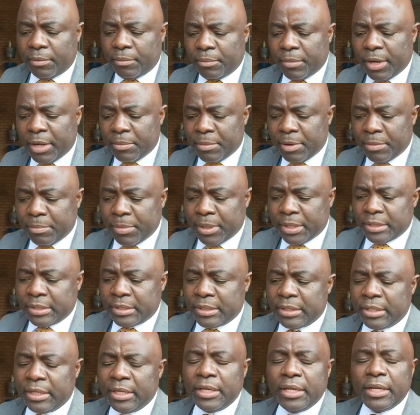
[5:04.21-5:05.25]
my
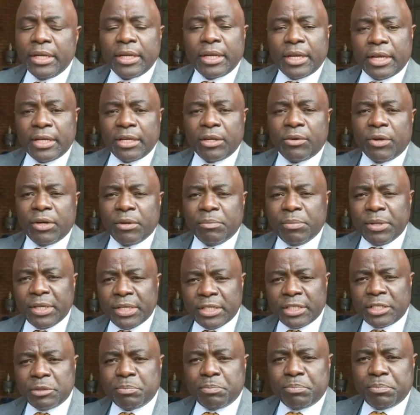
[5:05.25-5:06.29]
members can equally be
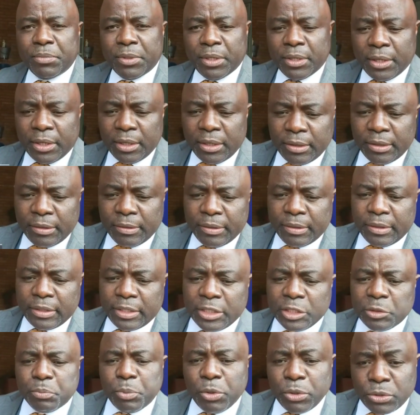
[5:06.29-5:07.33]

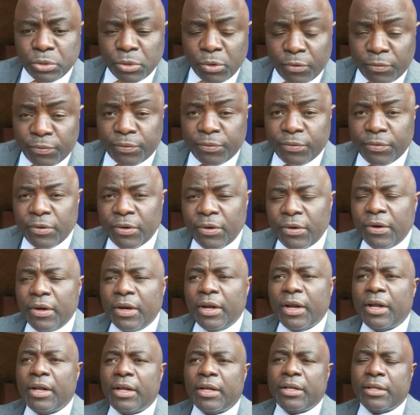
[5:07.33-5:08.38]
disposed of,
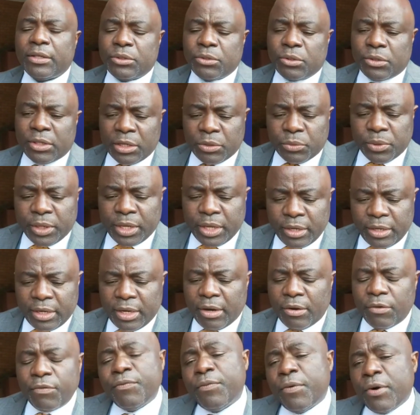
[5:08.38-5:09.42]
so that we can
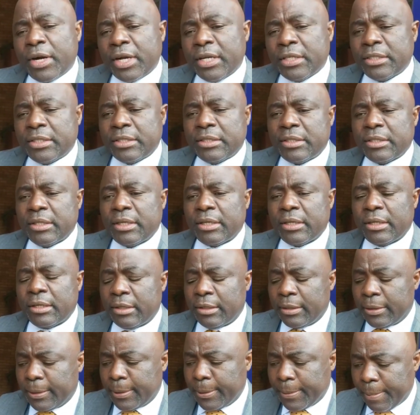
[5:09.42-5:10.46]
now focus
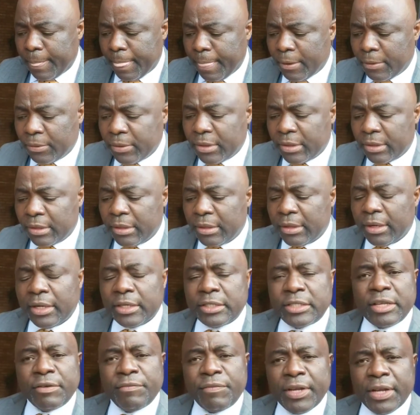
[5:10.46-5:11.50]

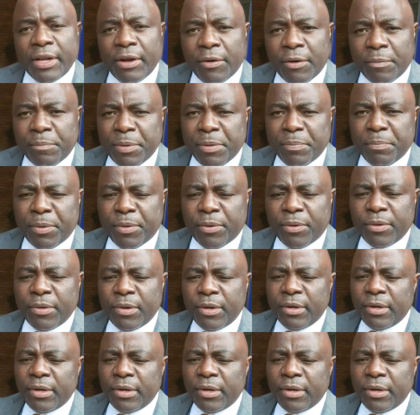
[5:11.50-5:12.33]
on saving our people.